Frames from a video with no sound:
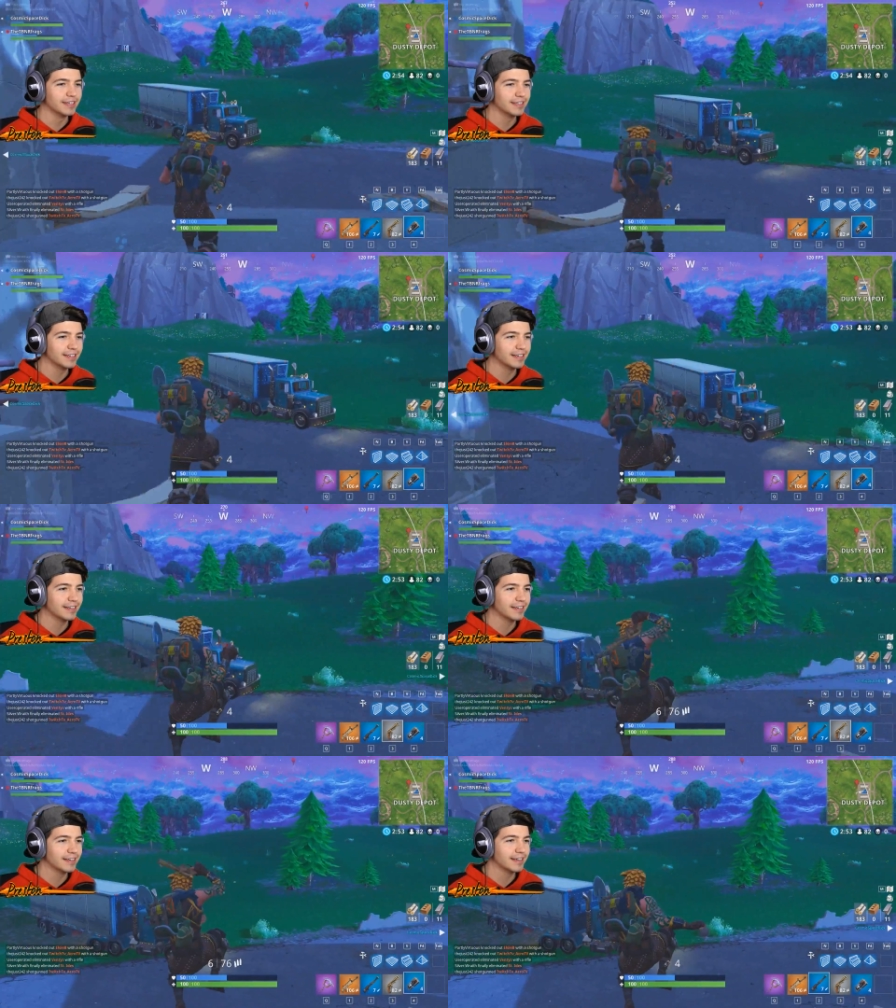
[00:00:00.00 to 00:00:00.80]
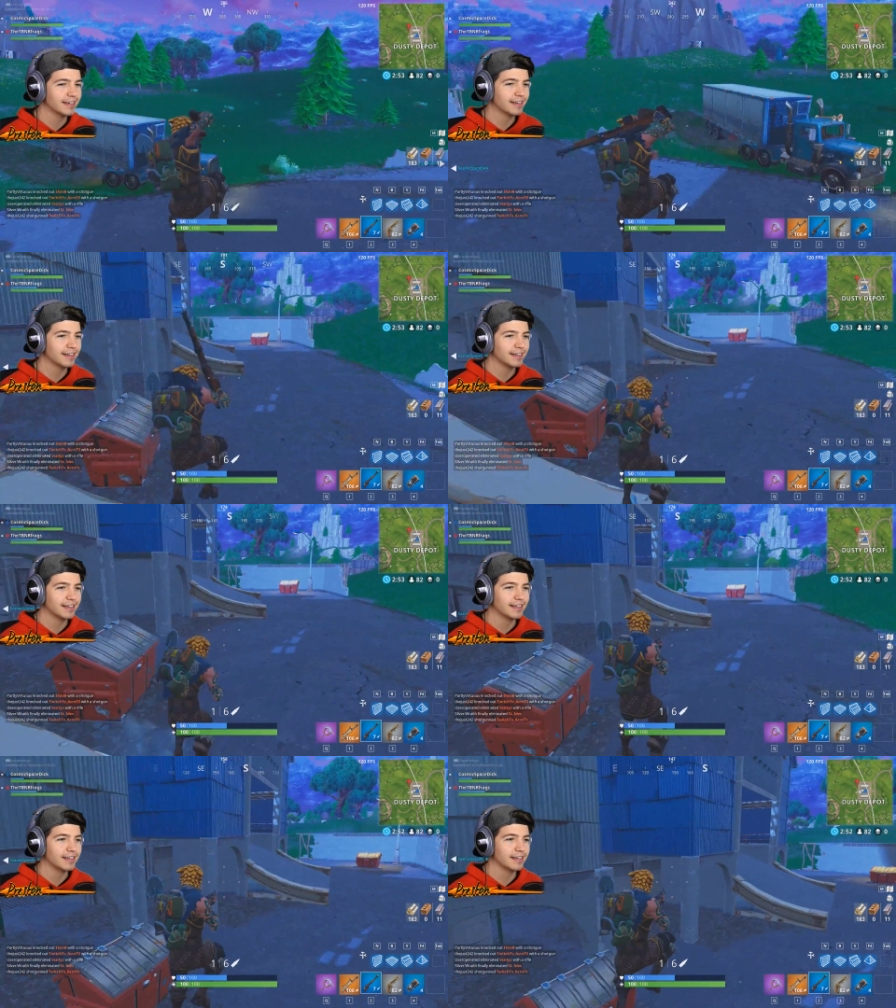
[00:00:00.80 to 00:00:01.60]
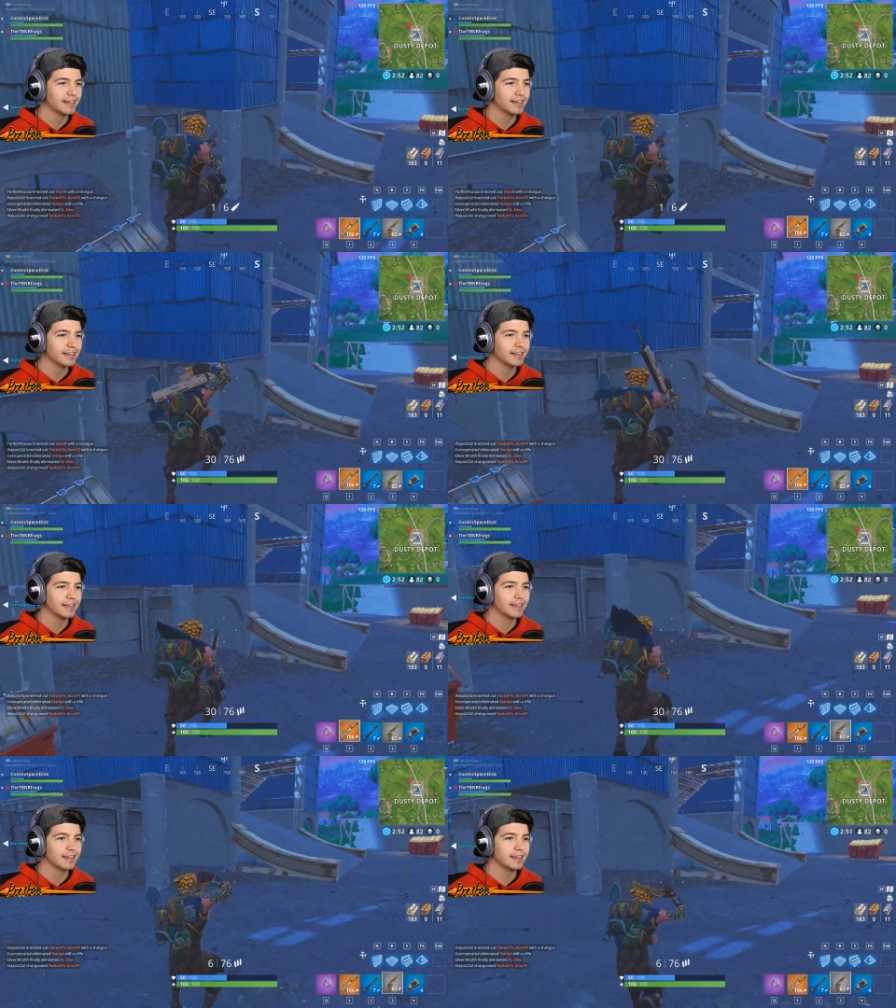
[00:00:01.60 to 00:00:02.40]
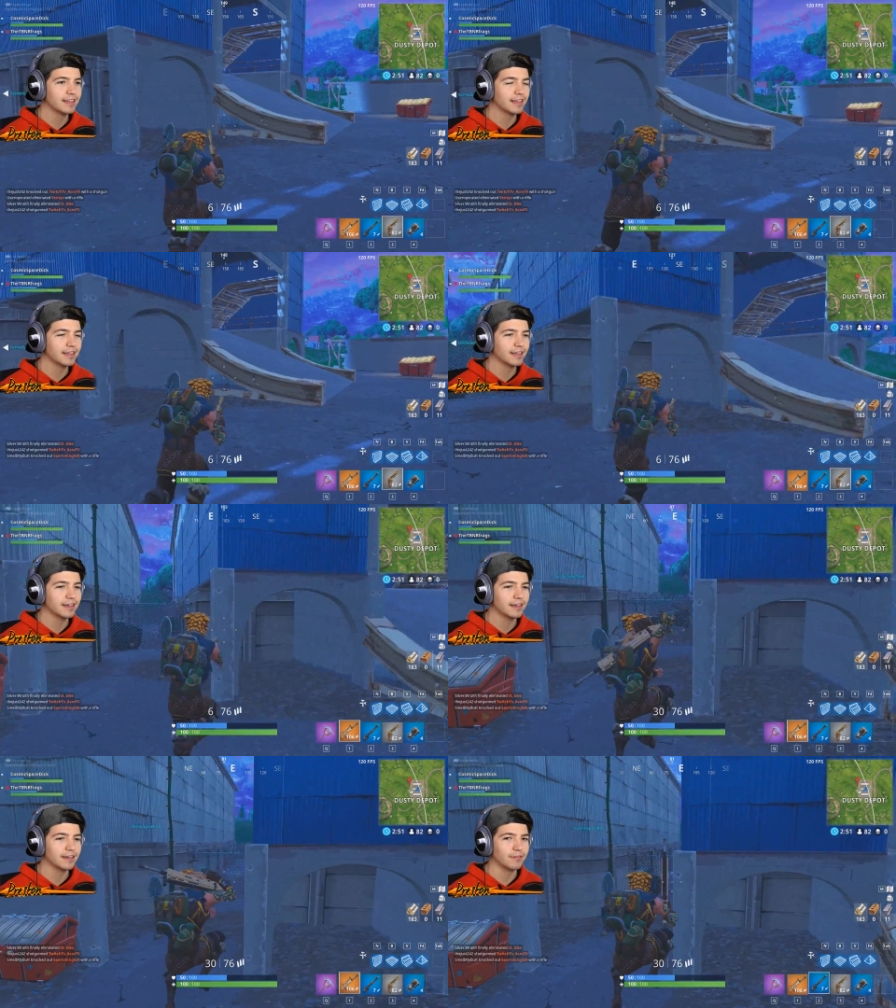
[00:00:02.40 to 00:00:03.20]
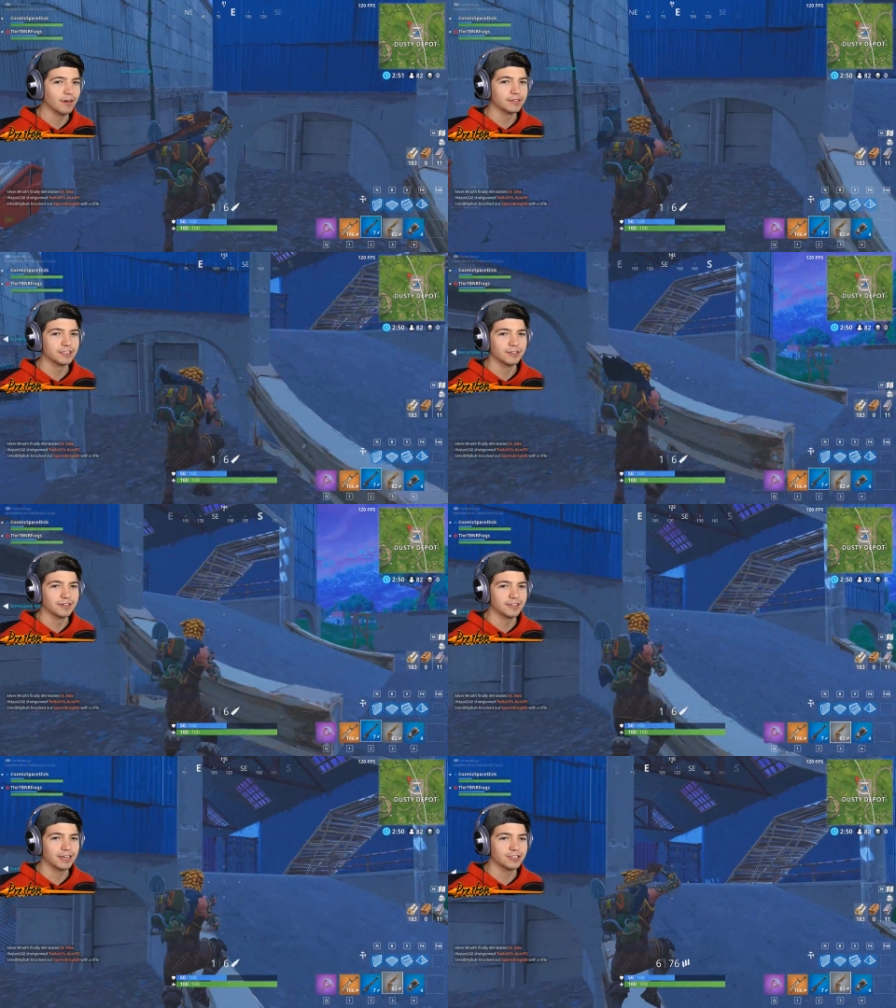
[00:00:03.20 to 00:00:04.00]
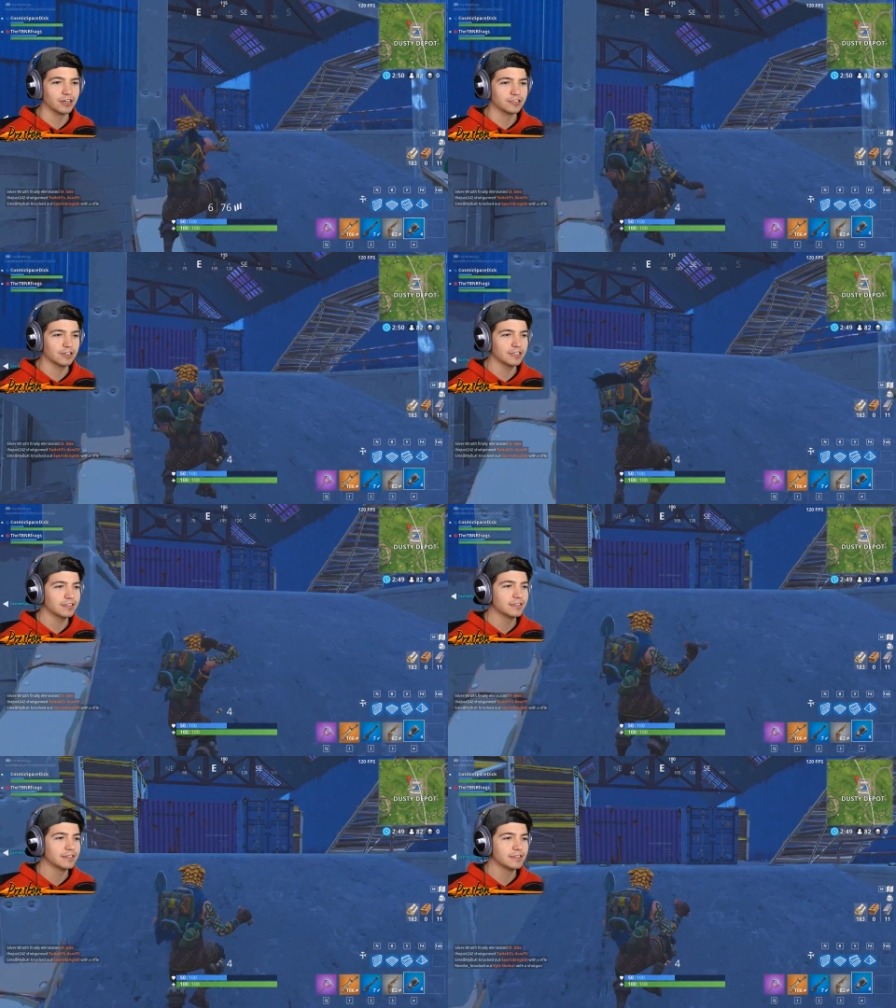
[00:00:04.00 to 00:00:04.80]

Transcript: Yeah, it's the worst that happens. Yeah, you're about to be real jelly, my brother. Ready are you doing? You got a chug juggy?